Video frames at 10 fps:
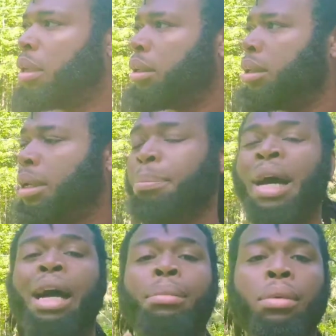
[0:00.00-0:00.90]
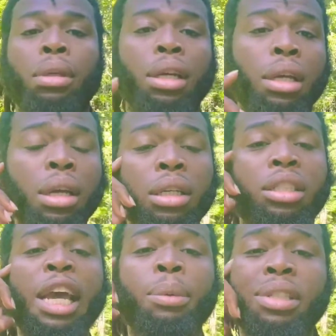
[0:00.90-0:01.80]
The Bible, the
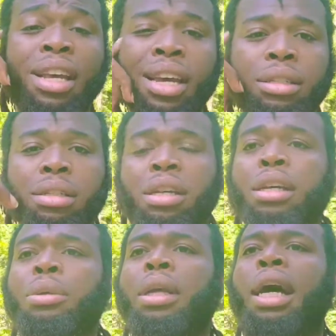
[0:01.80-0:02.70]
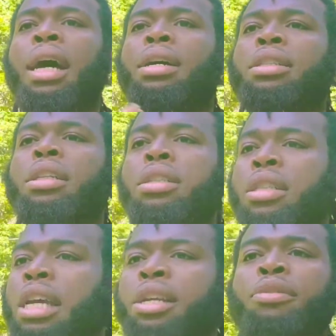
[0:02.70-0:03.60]
sacred texts will tell you that, all
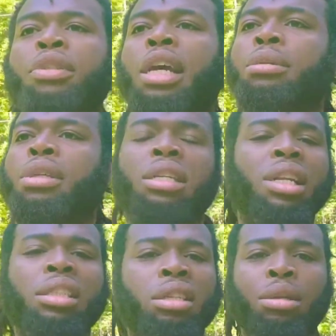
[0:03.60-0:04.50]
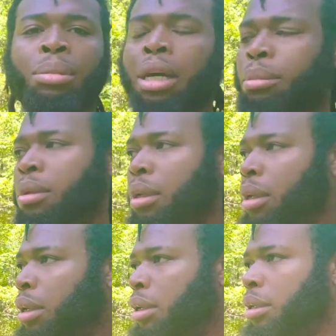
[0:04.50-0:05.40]
the different sacred texts, not just the Bible.
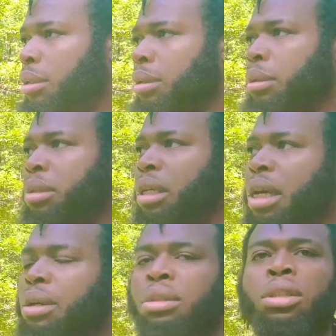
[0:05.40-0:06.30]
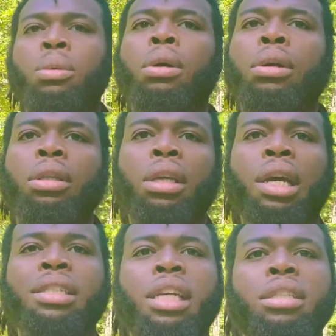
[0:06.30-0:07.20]
You know what I'm saying? I don't just quote anything.
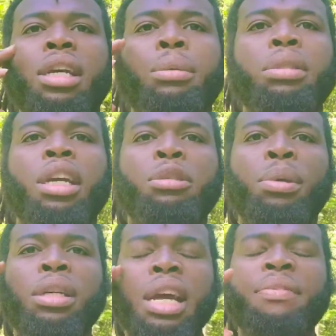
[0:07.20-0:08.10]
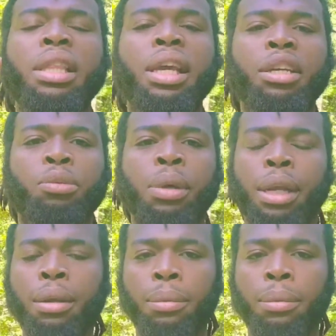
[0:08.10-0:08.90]
I say sacred text because everything is written.